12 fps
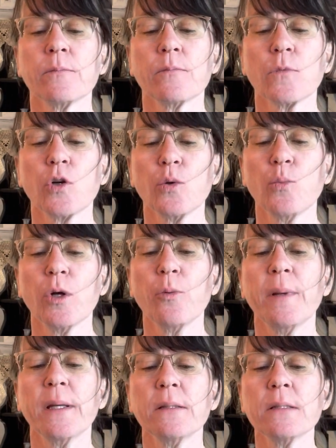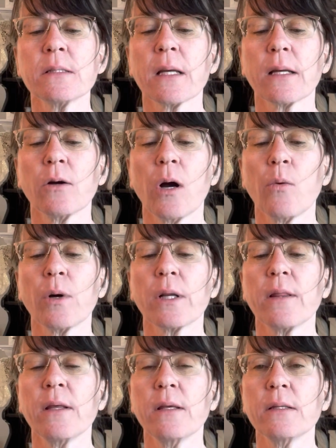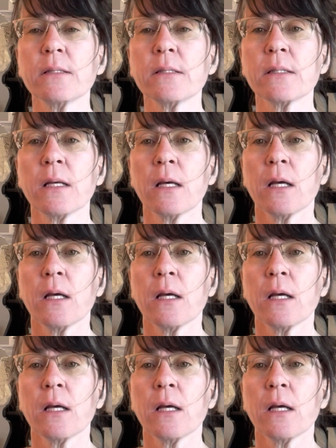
Goodwill bins, I got one of these